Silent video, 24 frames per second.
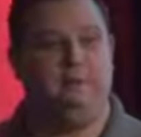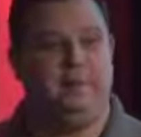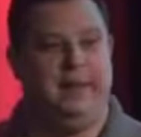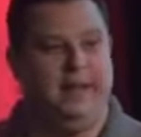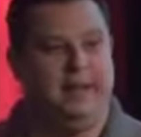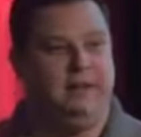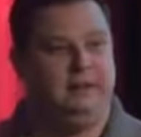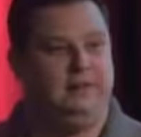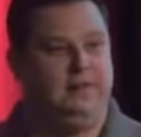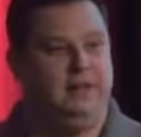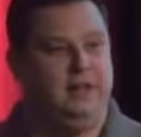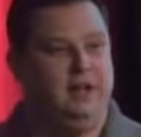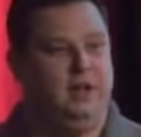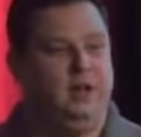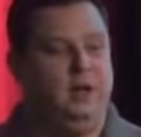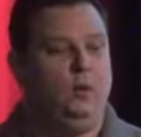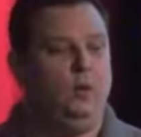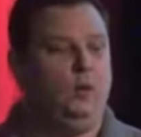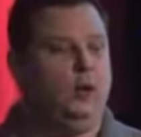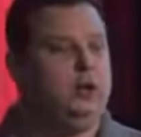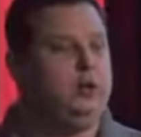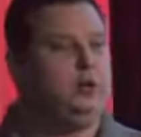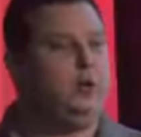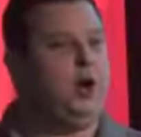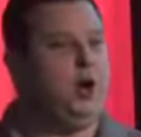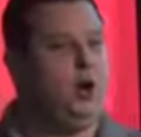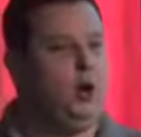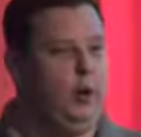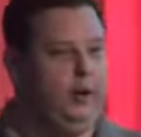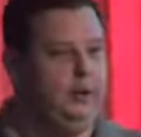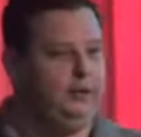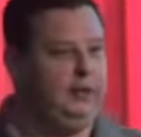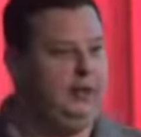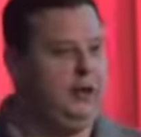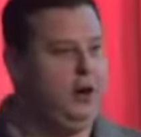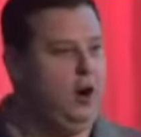been, where you
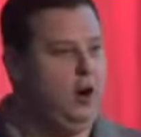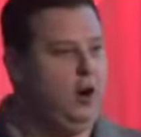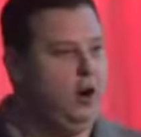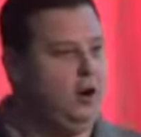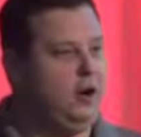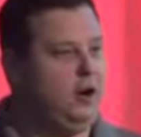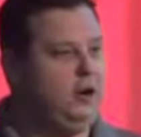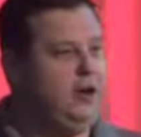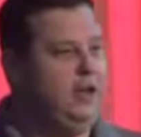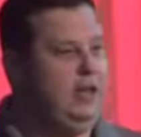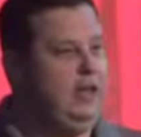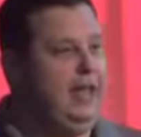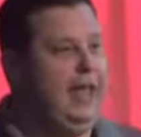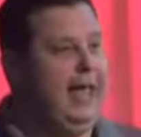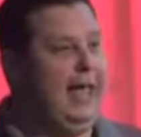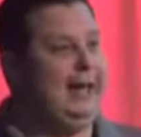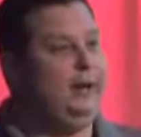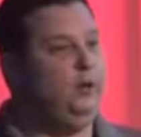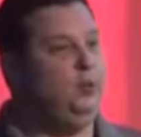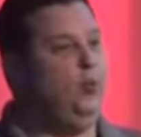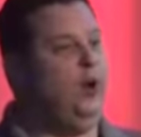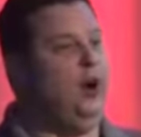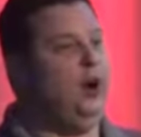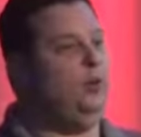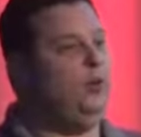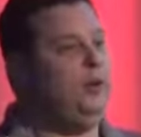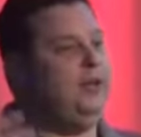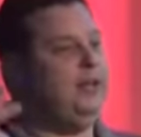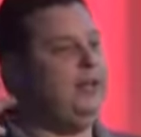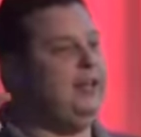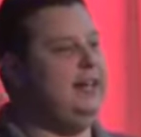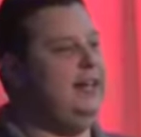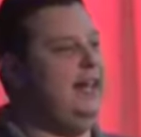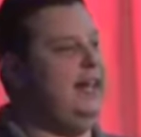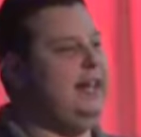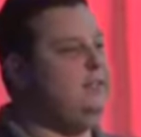currently are, and where we
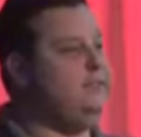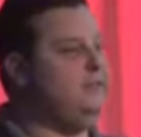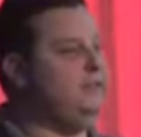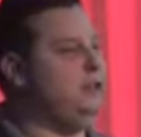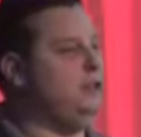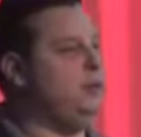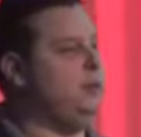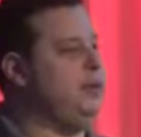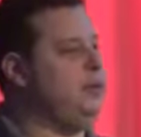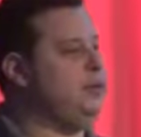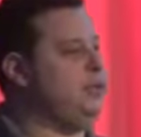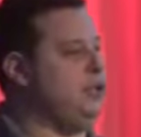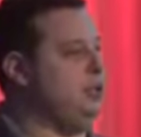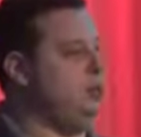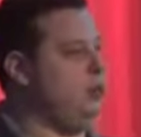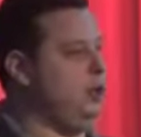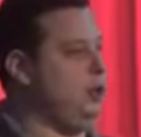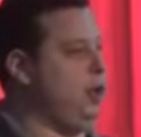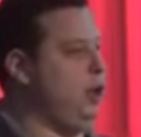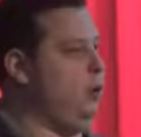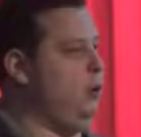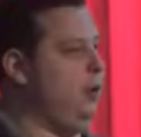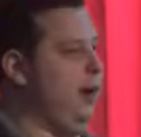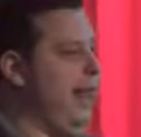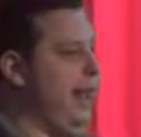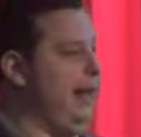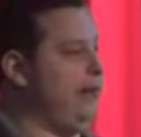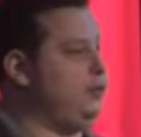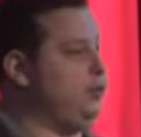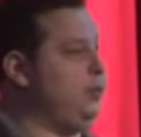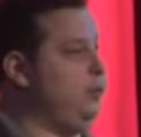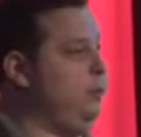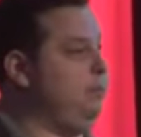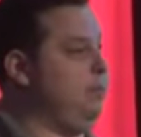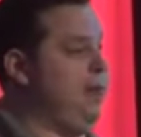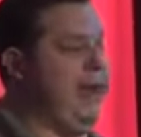can influence you to go
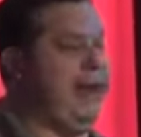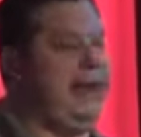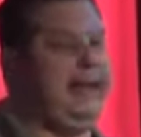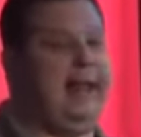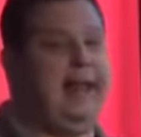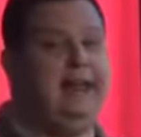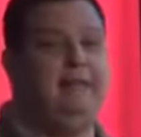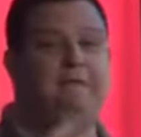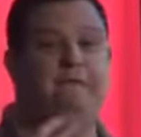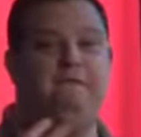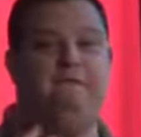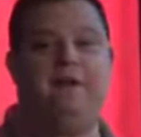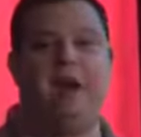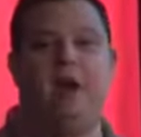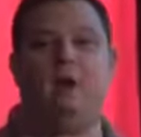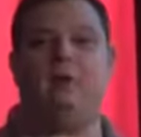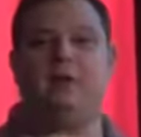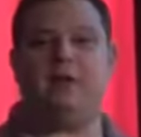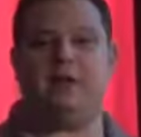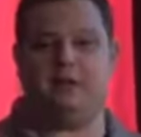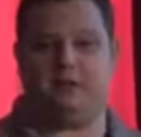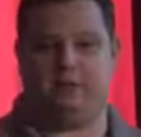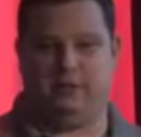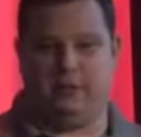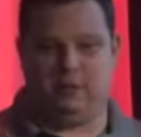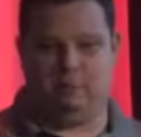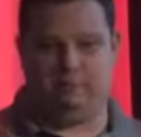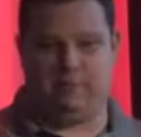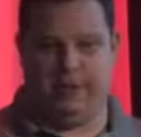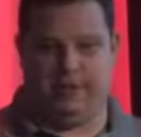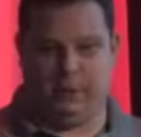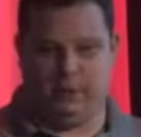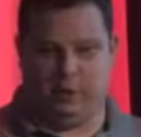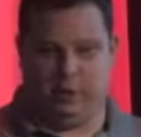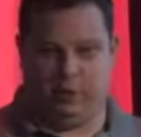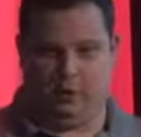next will paint a very clear
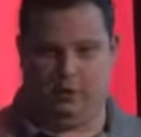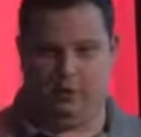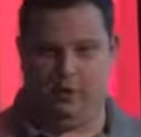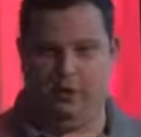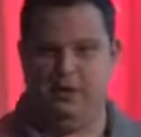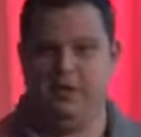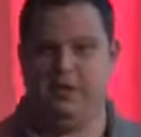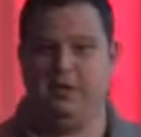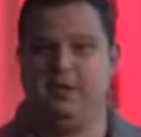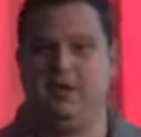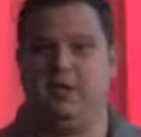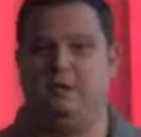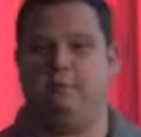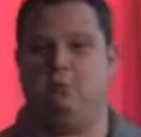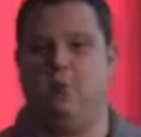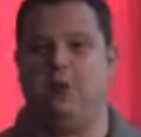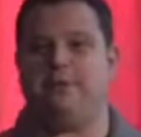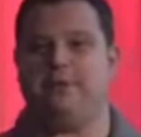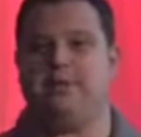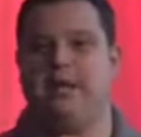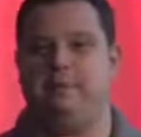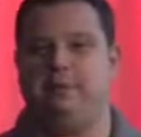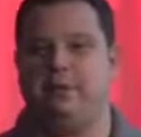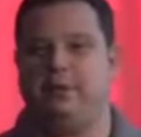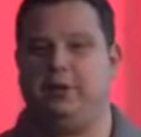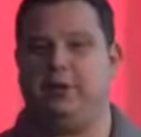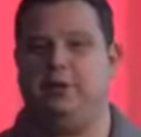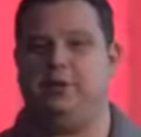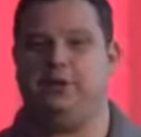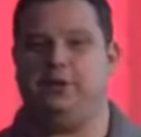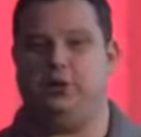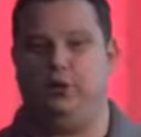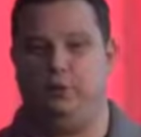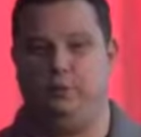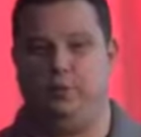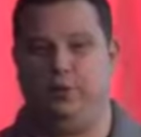picture of what type of
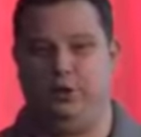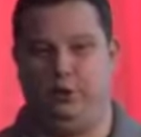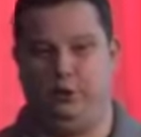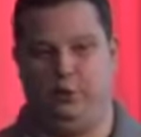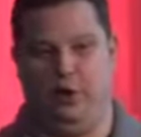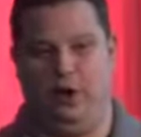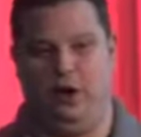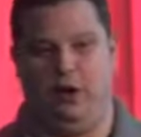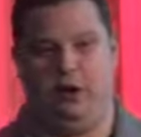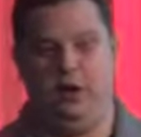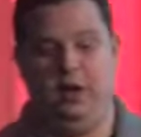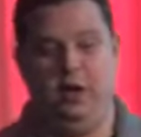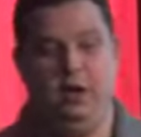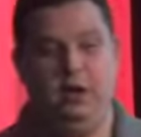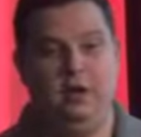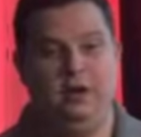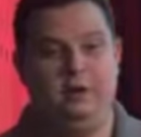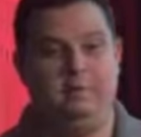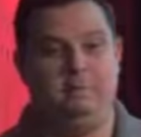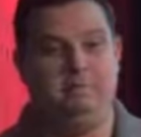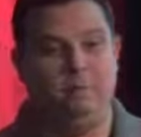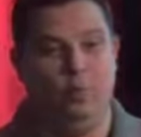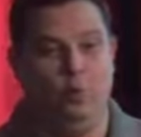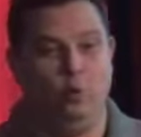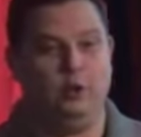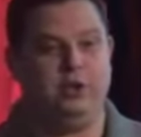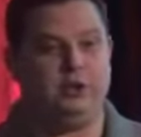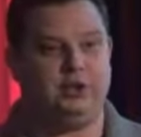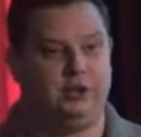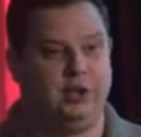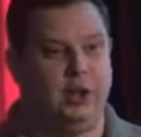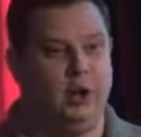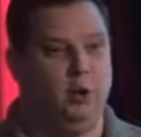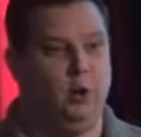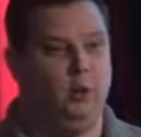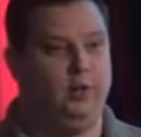consumer you are, more
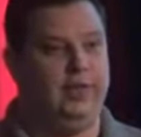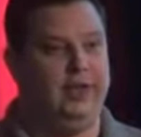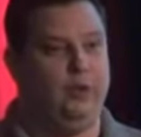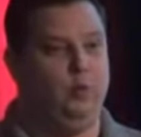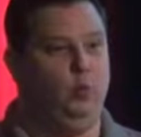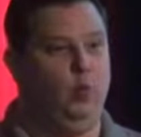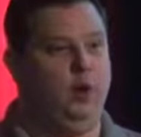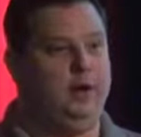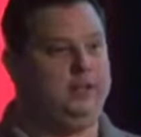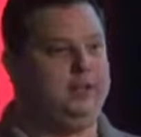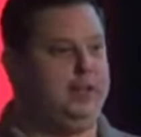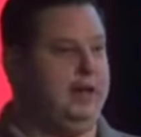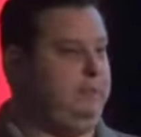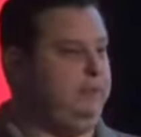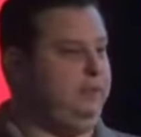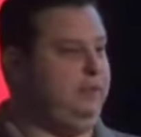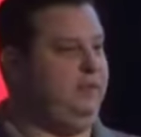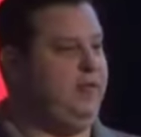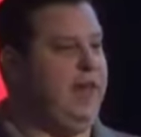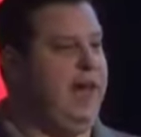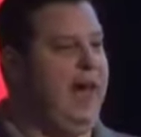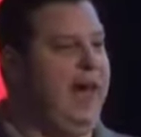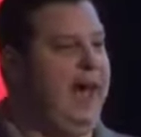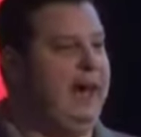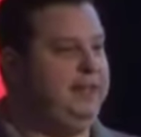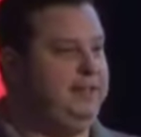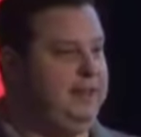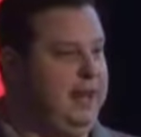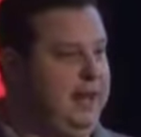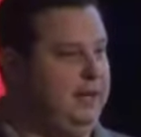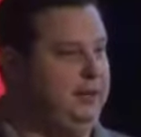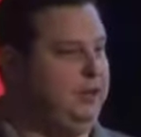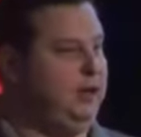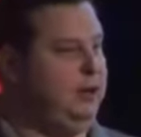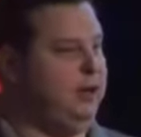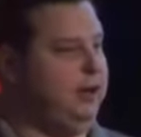so than what type of
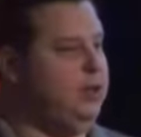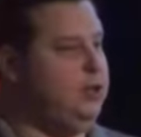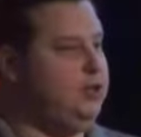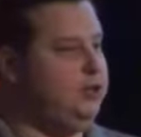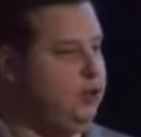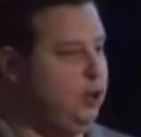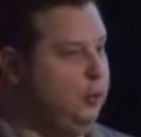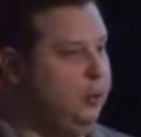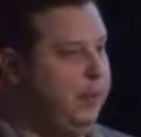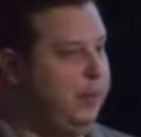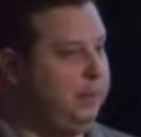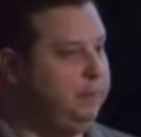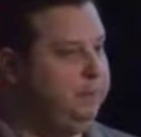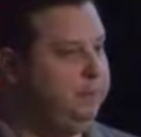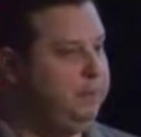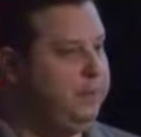content you're consuming.